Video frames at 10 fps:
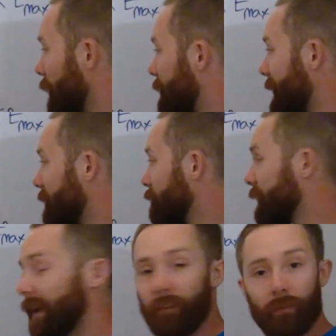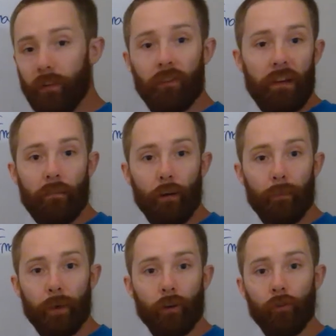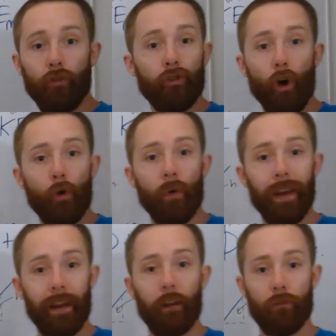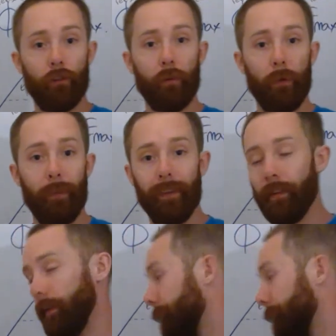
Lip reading: then the answer is 0, because no electron can be emitted.